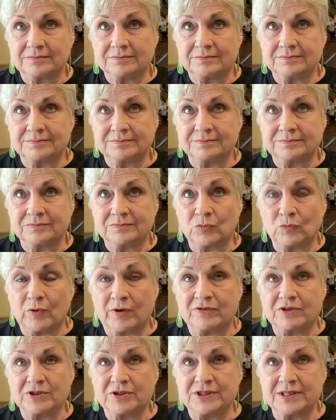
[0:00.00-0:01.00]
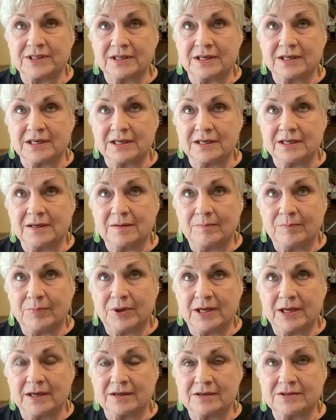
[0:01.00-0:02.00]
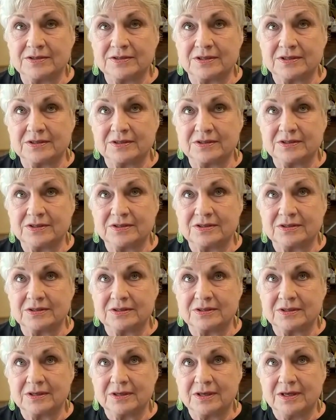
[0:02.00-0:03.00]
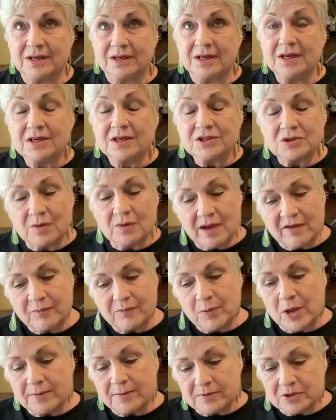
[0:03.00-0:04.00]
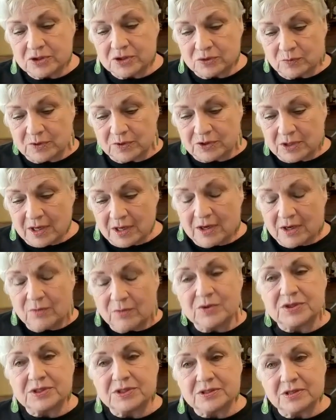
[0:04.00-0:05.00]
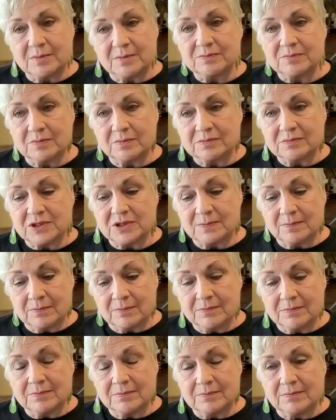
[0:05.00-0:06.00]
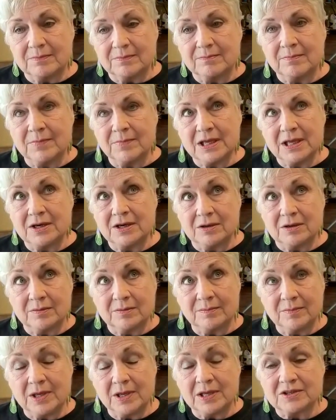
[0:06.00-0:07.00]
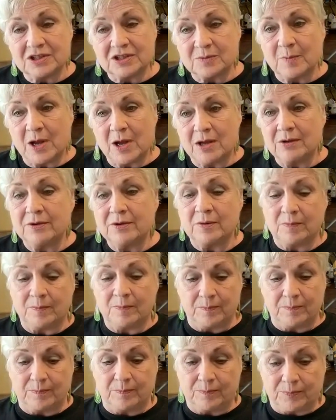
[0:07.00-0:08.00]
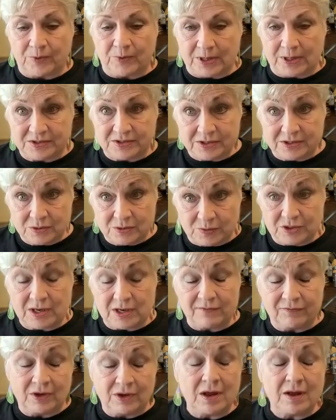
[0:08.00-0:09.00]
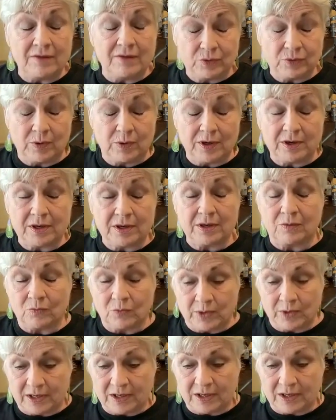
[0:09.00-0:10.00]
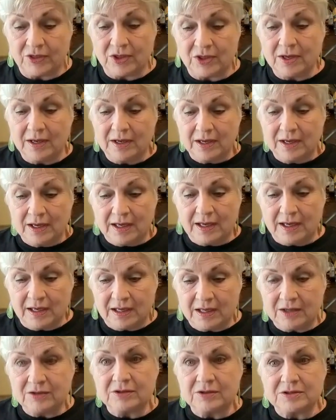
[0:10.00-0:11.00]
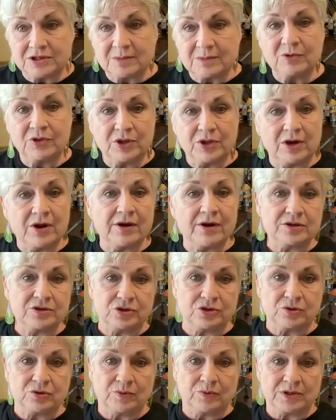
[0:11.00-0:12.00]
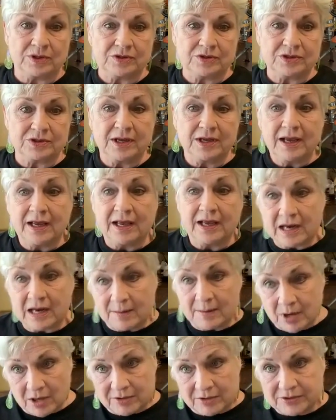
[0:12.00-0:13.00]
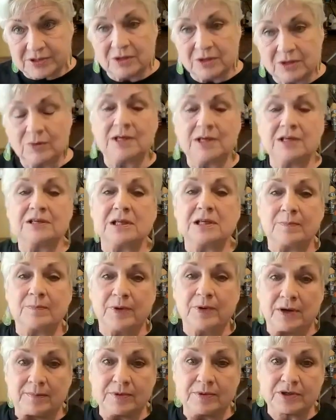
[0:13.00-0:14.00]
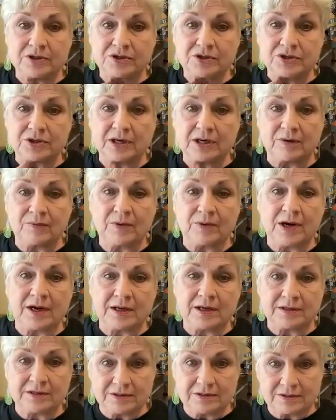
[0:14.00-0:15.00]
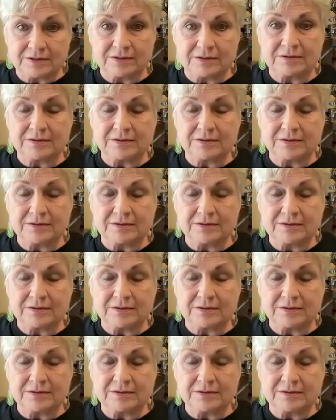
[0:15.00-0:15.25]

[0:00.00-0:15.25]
mm, River City, Pegasus. So I've published with with some medium and smaller presses, which I've loved working with, and some of the larger ones. And I'm also indie published. I write